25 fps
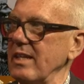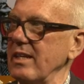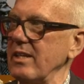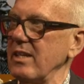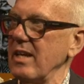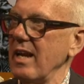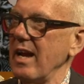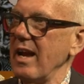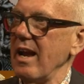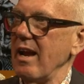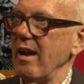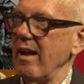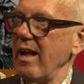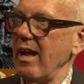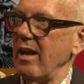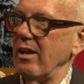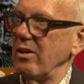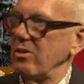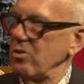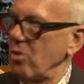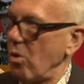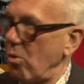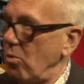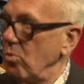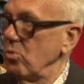that
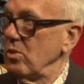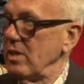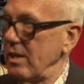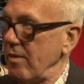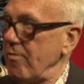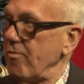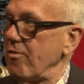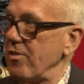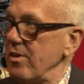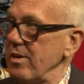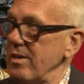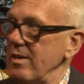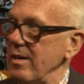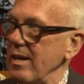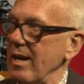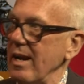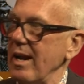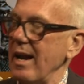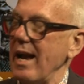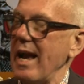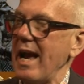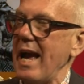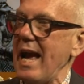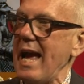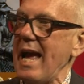it's all different
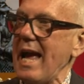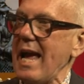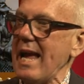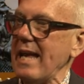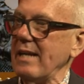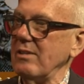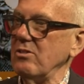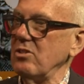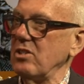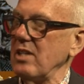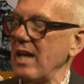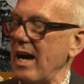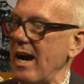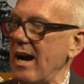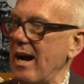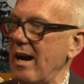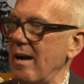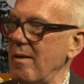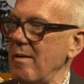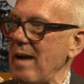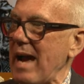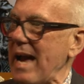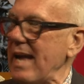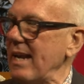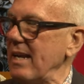and,
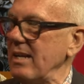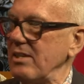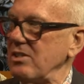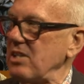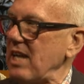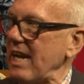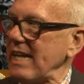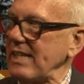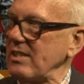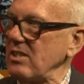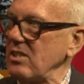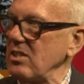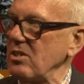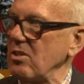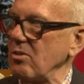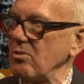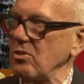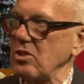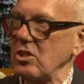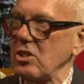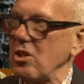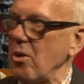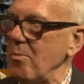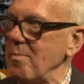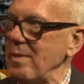uh, and it takes us on
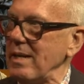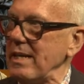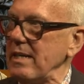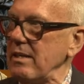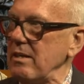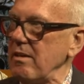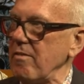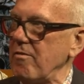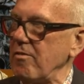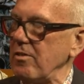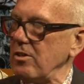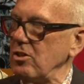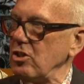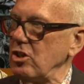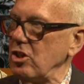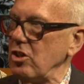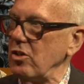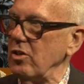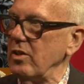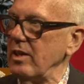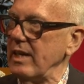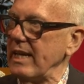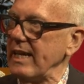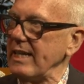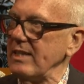so many different
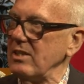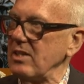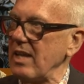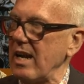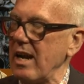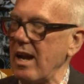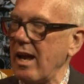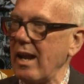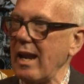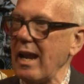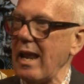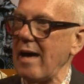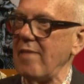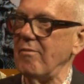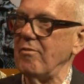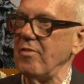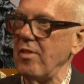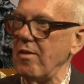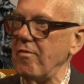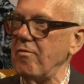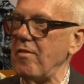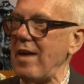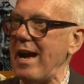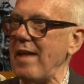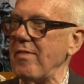journeys. And I love
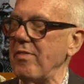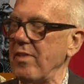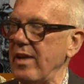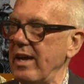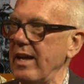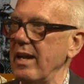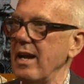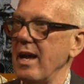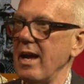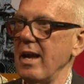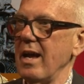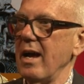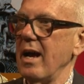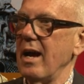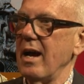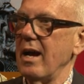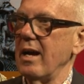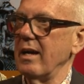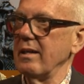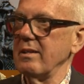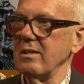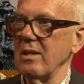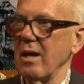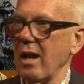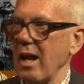the fact that
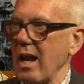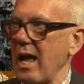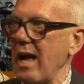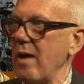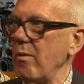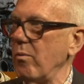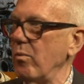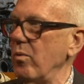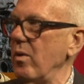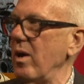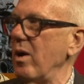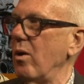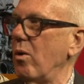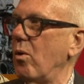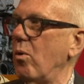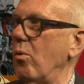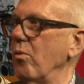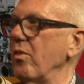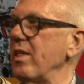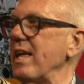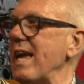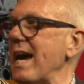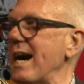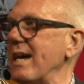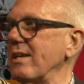you know, like all
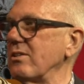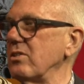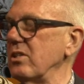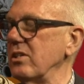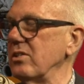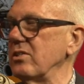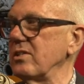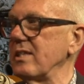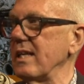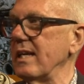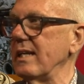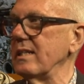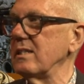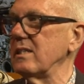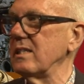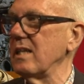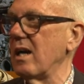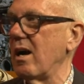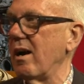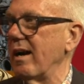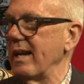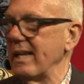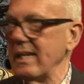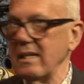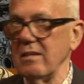the artists that
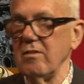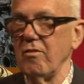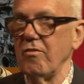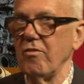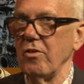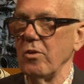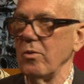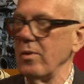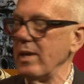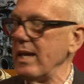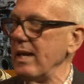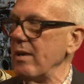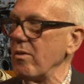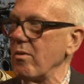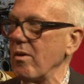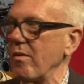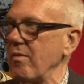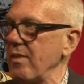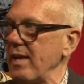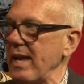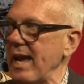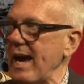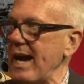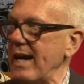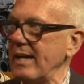I interview here on
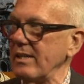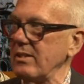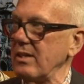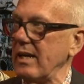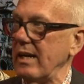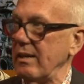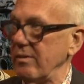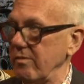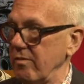the art, mm.